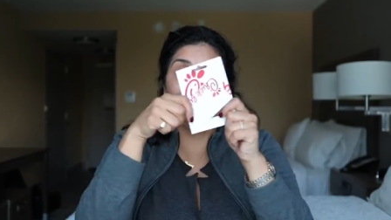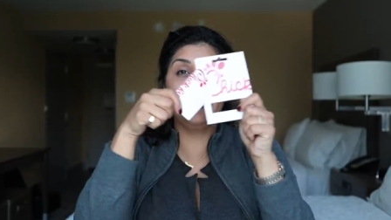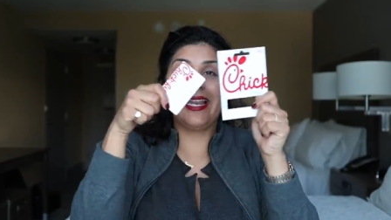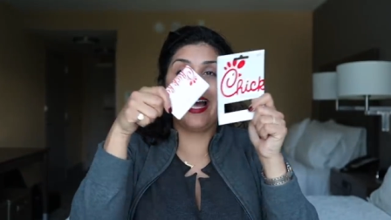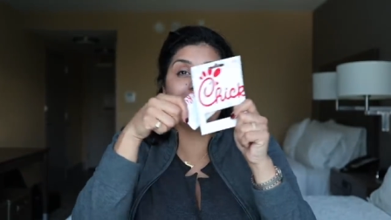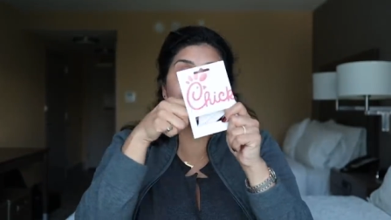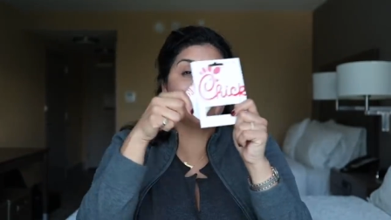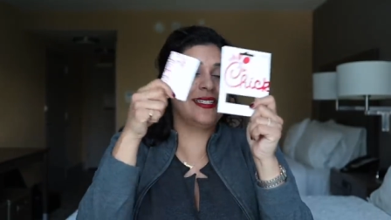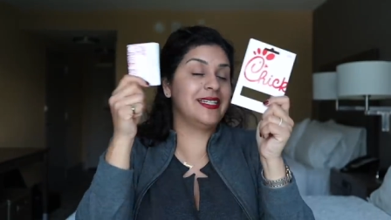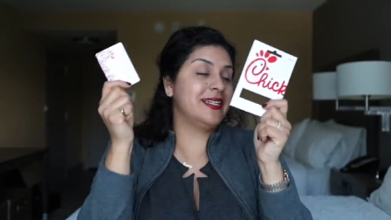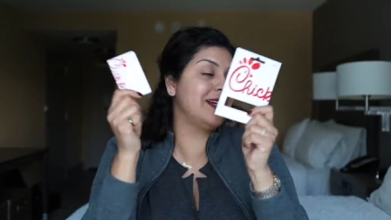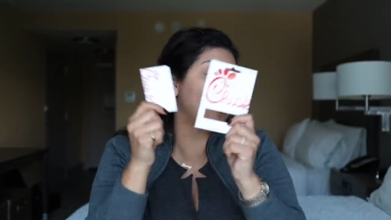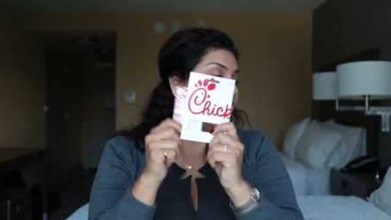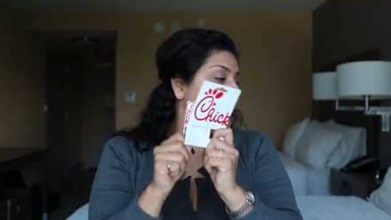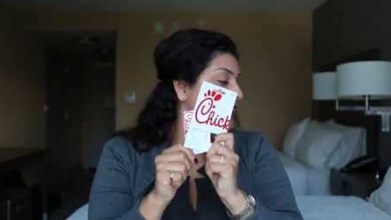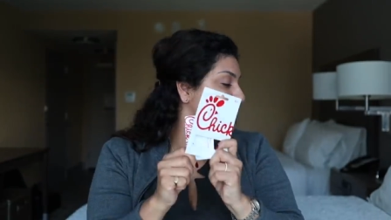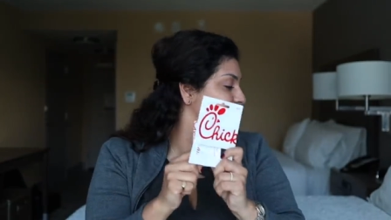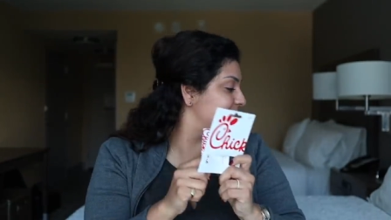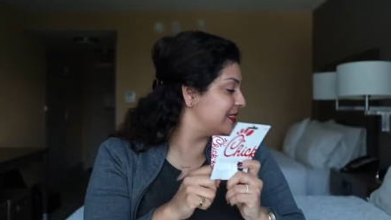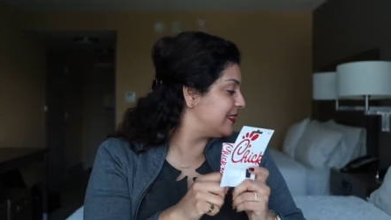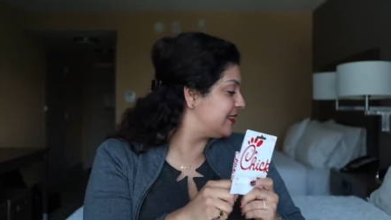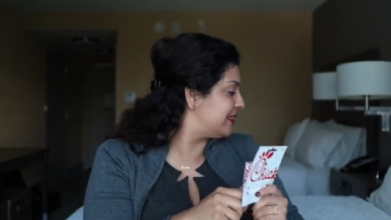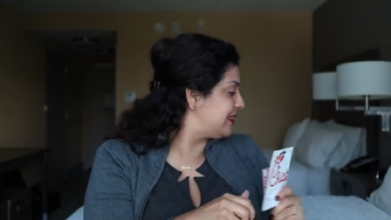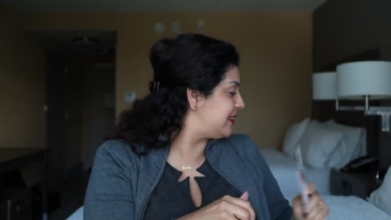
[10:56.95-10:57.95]
connected
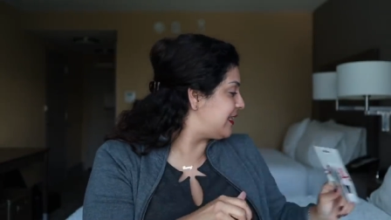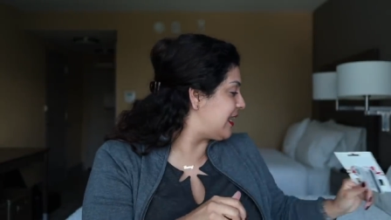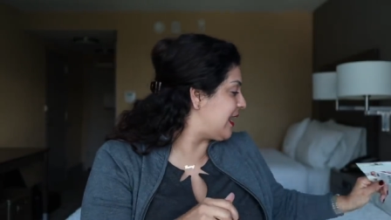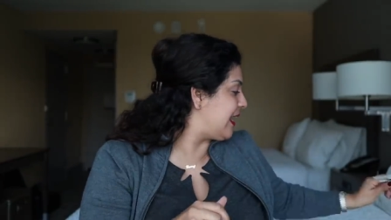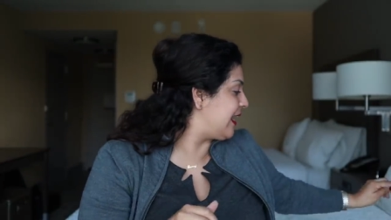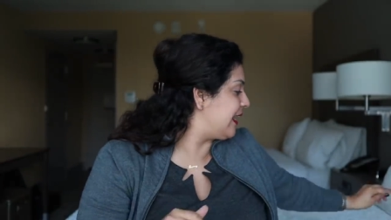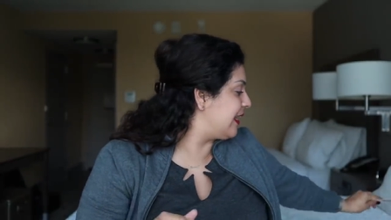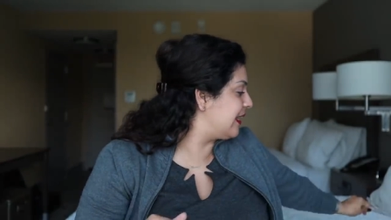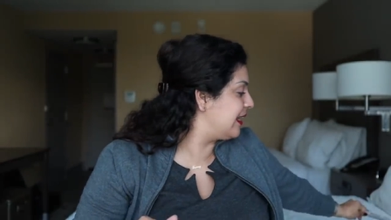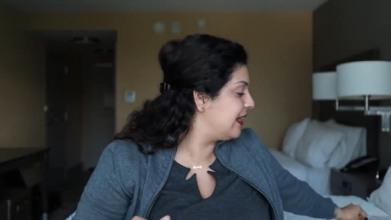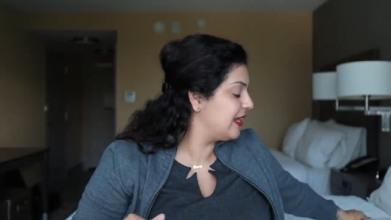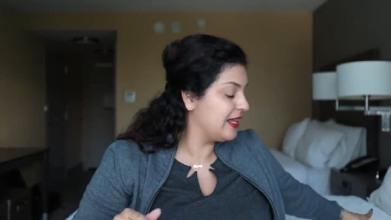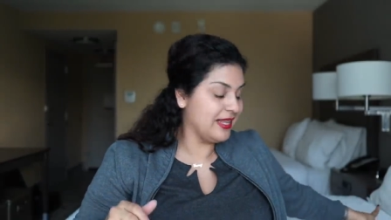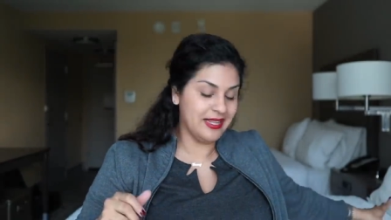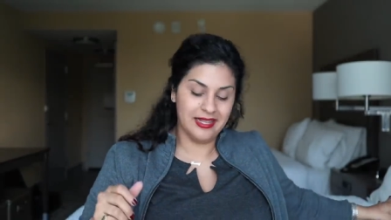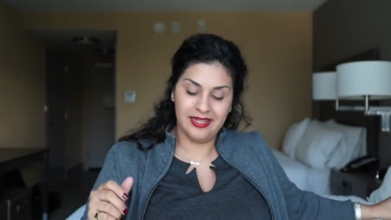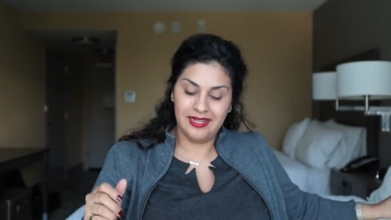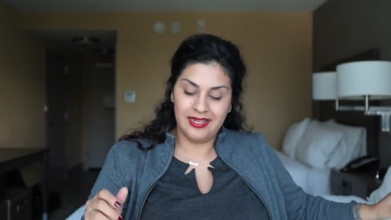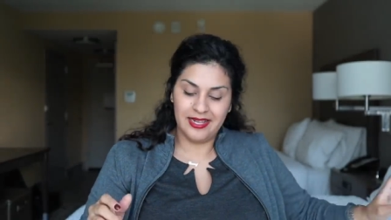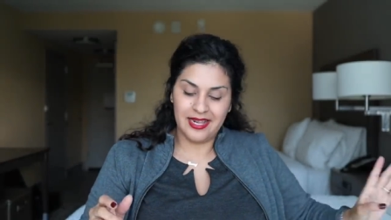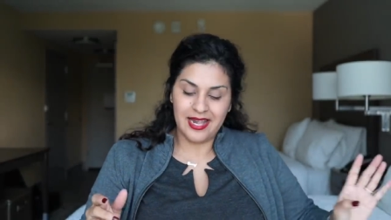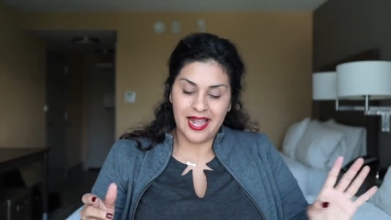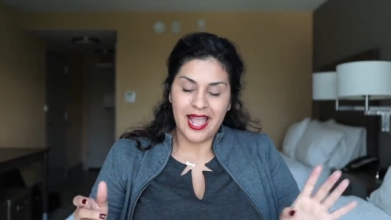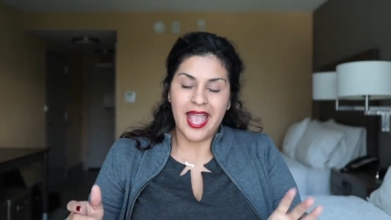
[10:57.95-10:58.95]
onto the thing.
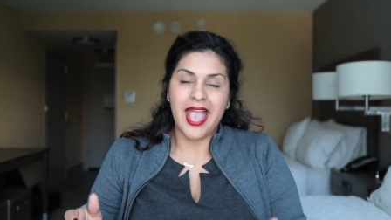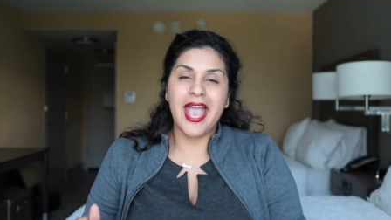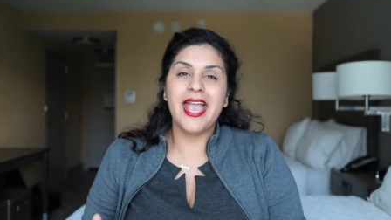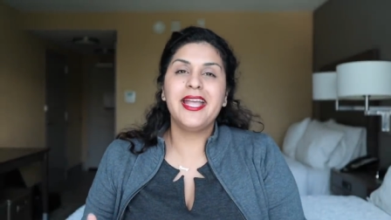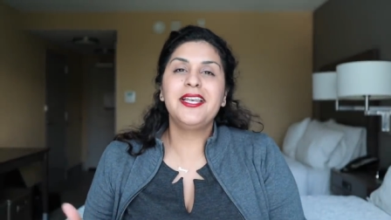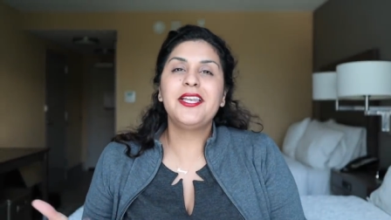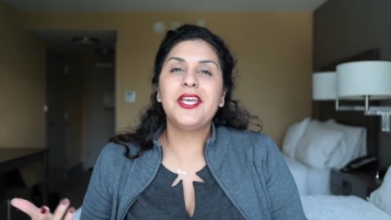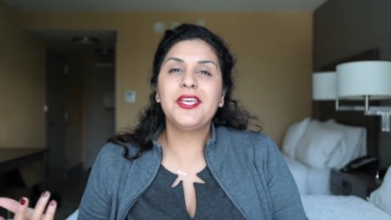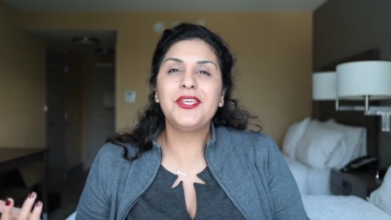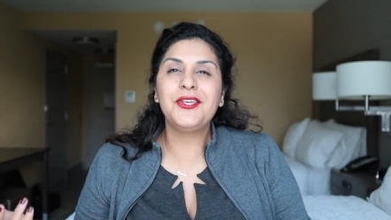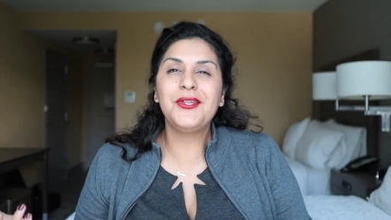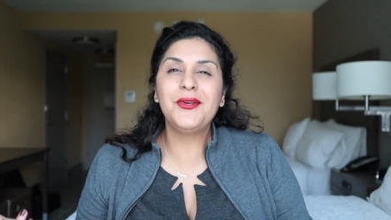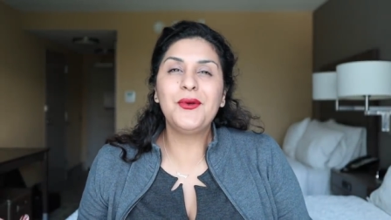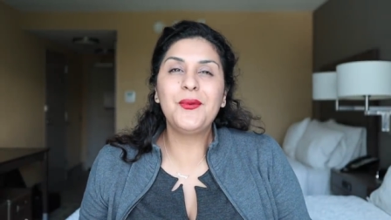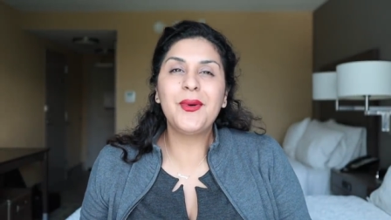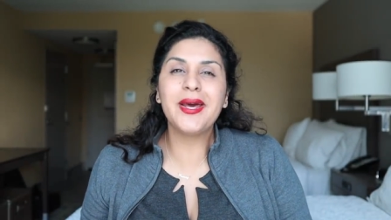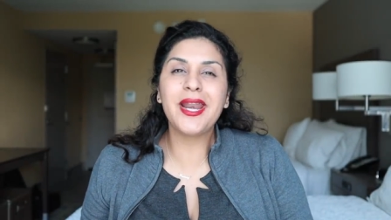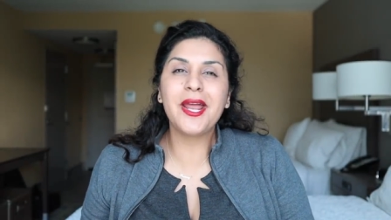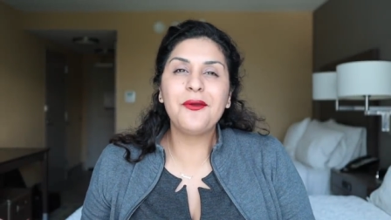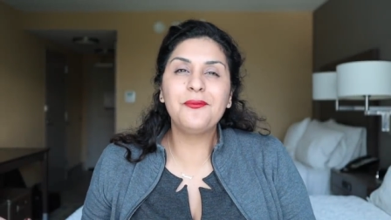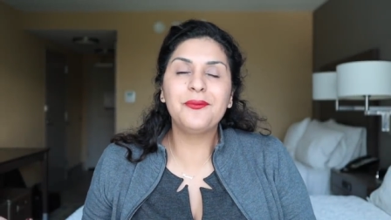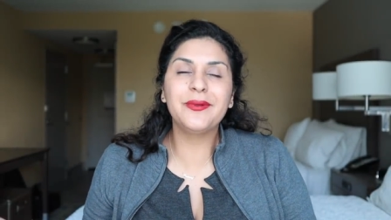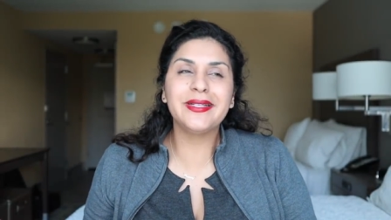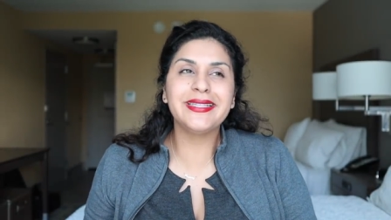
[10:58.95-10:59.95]
And you know
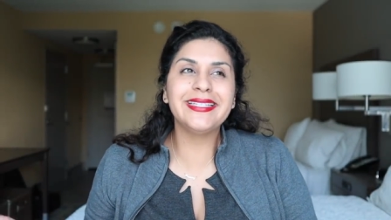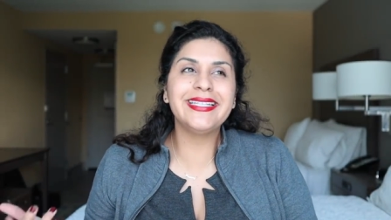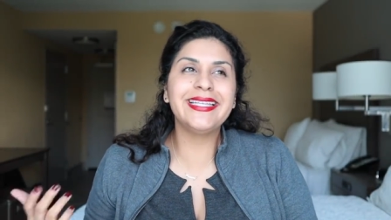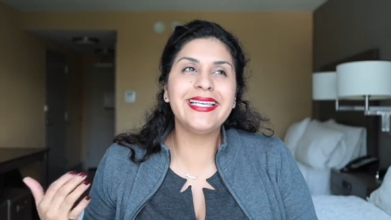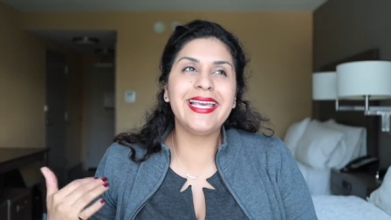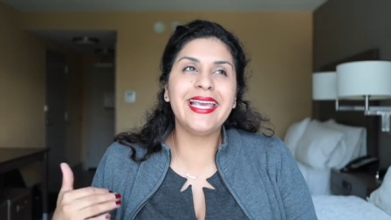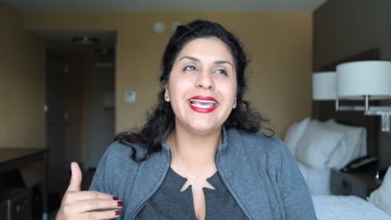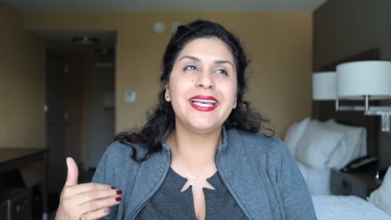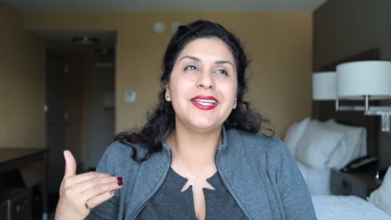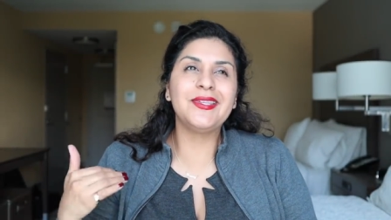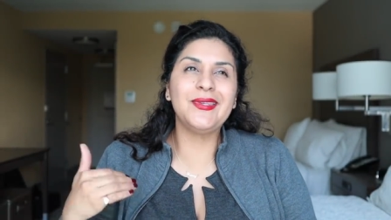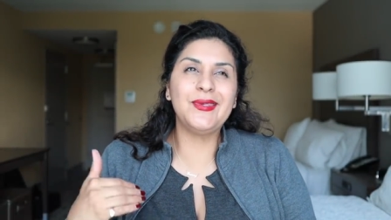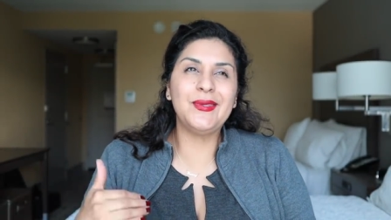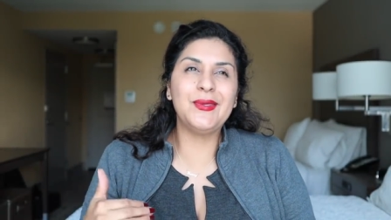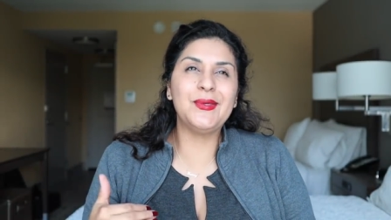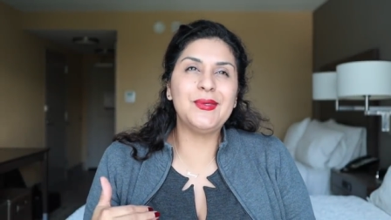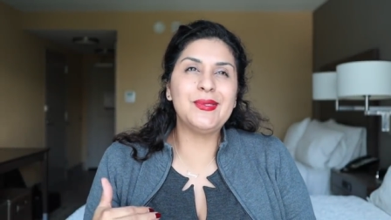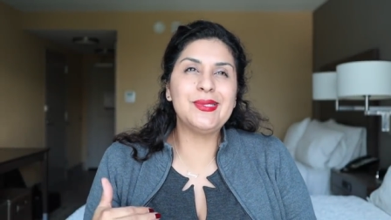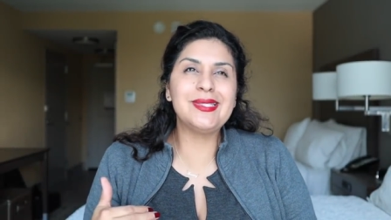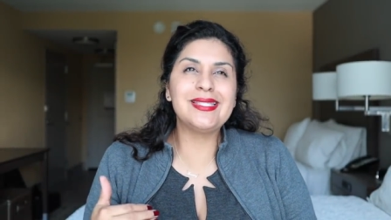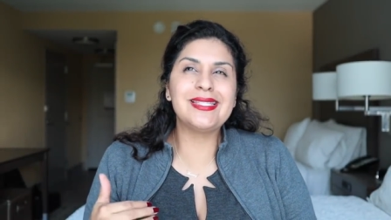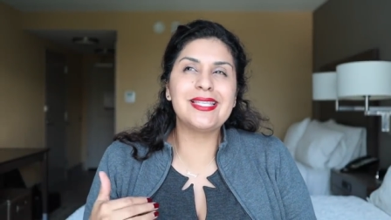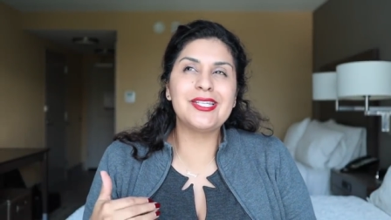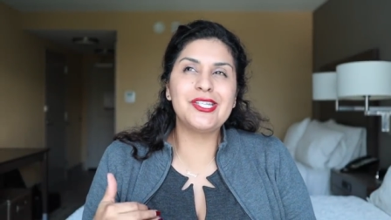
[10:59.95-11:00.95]
what? I really can't
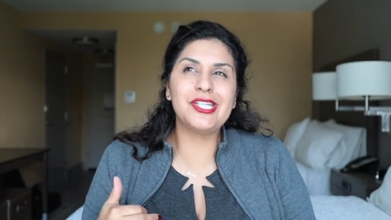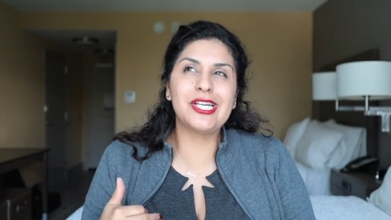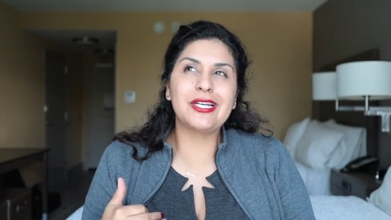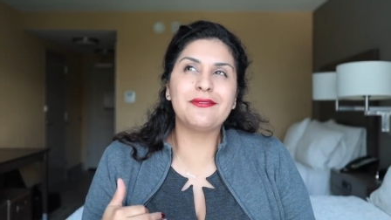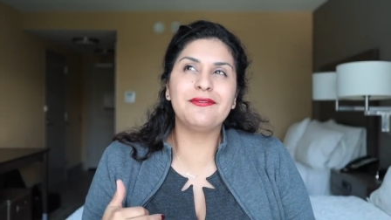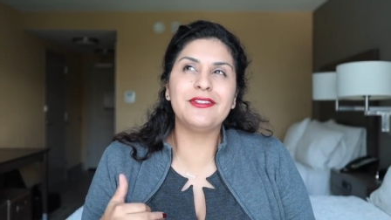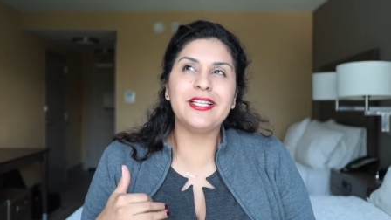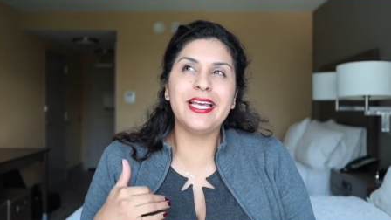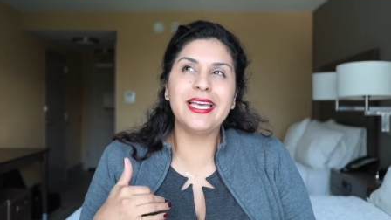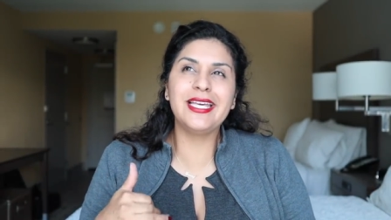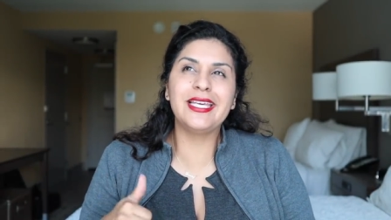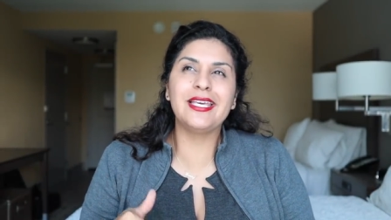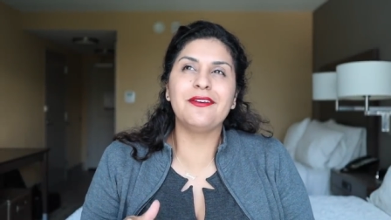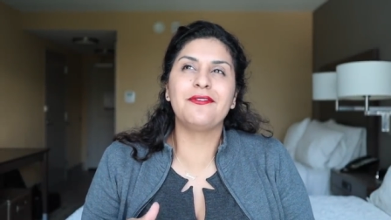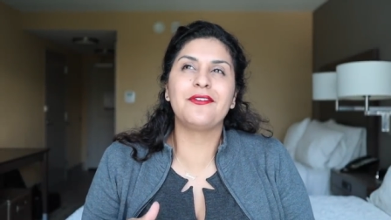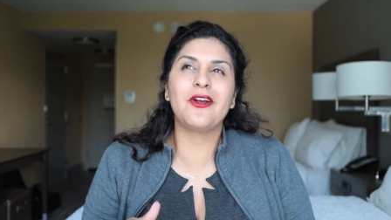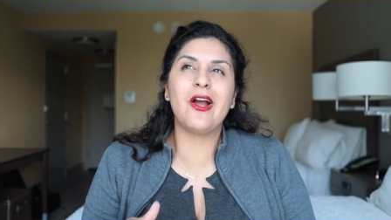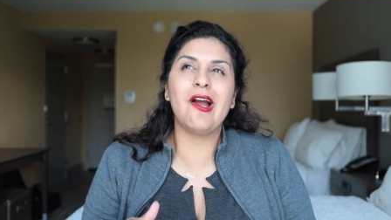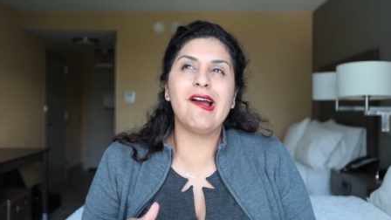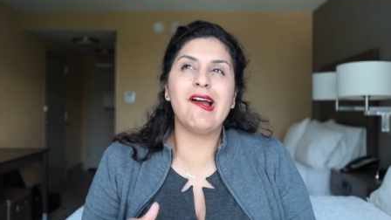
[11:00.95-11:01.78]
use the Chick-fil-A gift